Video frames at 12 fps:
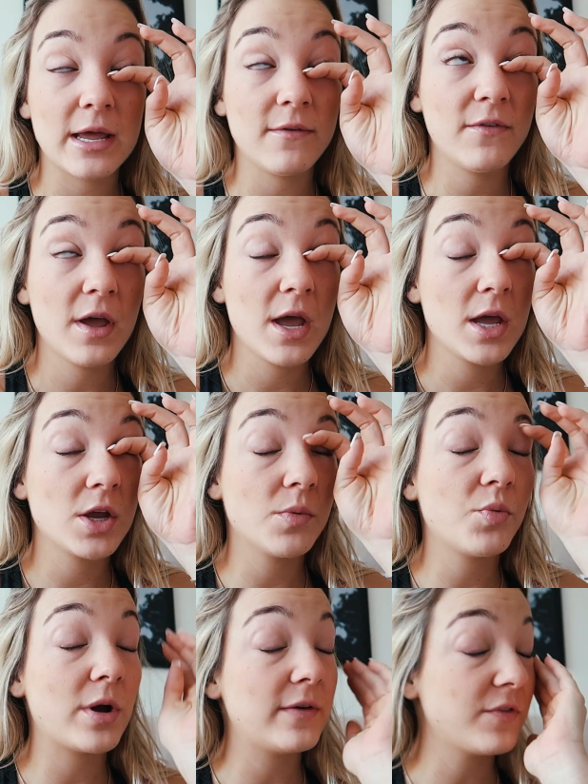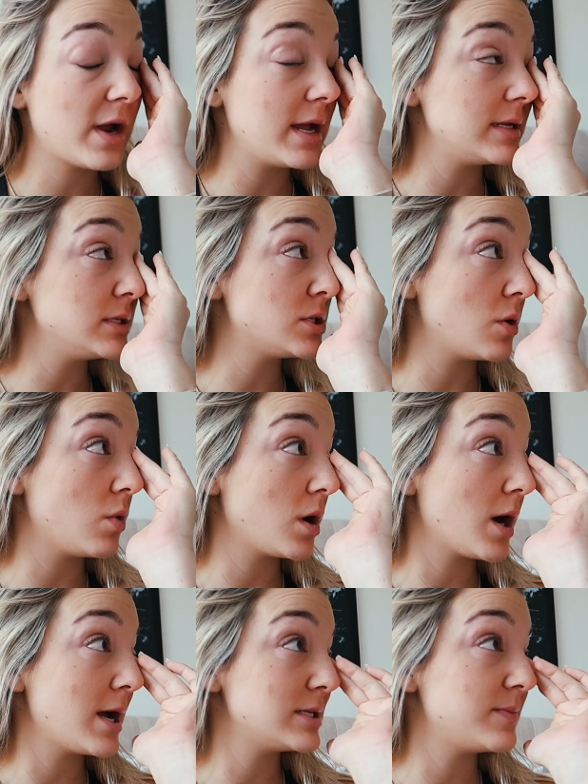If your boyfriends
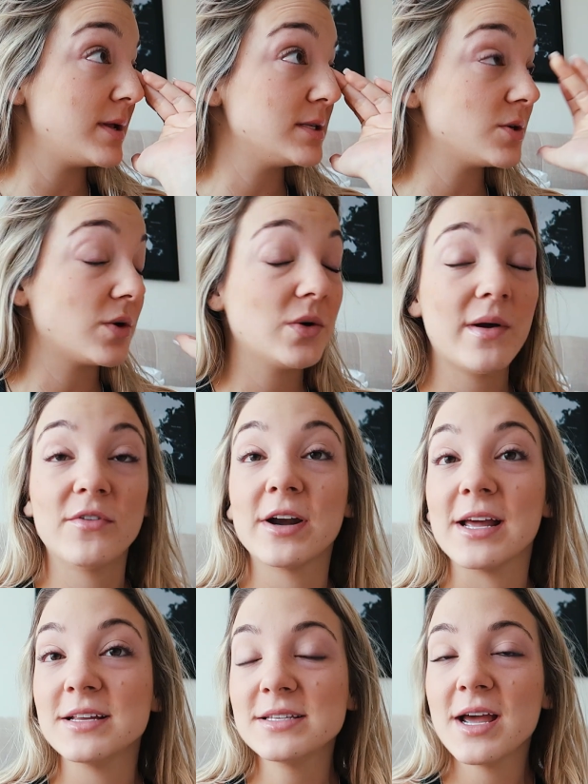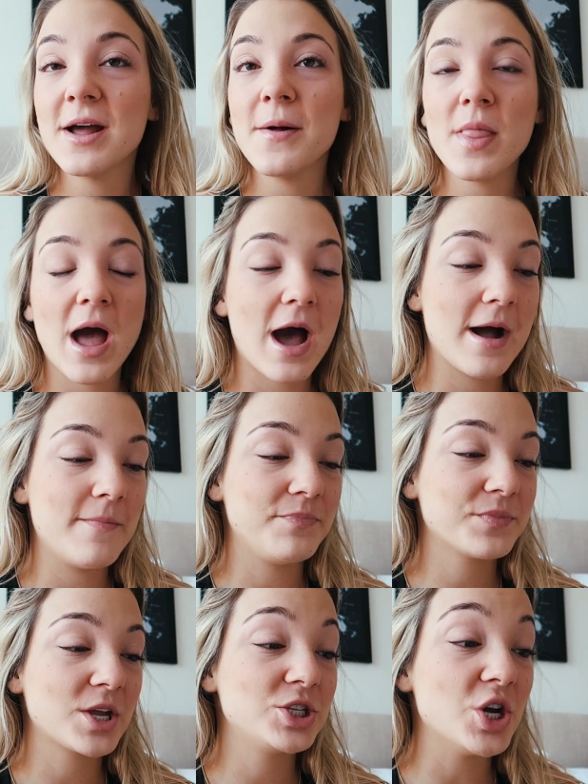or husbands or whoever it is
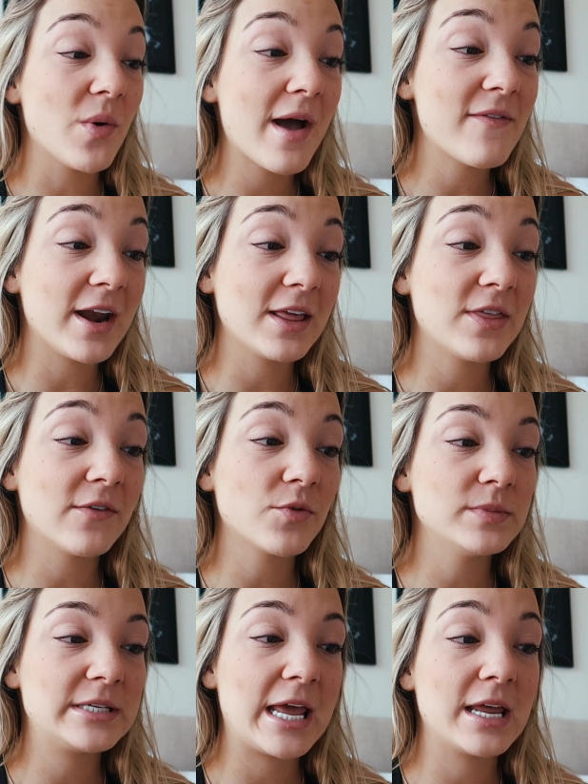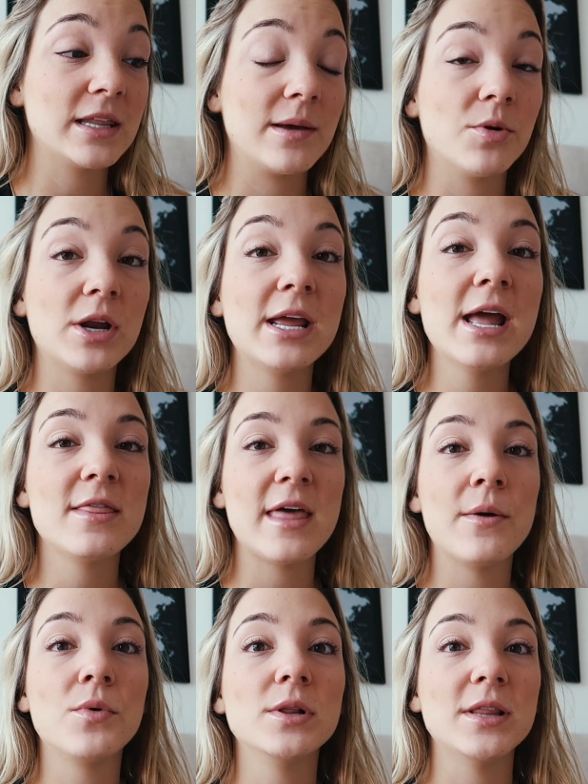um, don't have anything from State and Liberty,
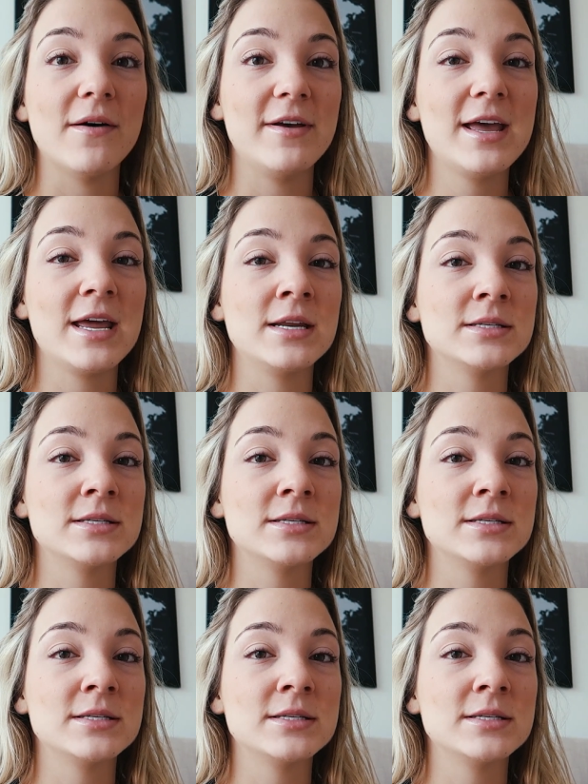they will love it.